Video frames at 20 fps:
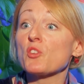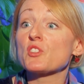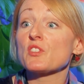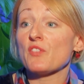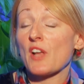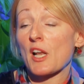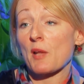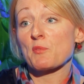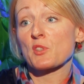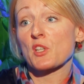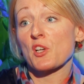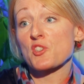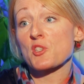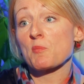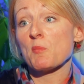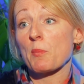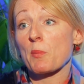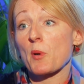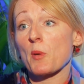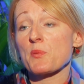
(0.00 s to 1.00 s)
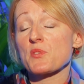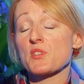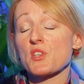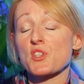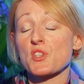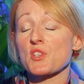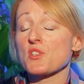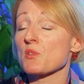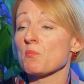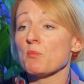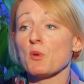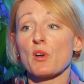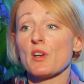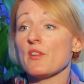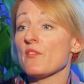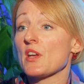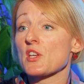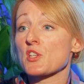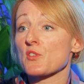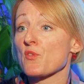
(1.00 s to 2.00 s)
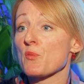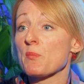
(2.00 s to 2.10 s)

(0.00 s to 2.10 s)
developed customer propositions and more innovation for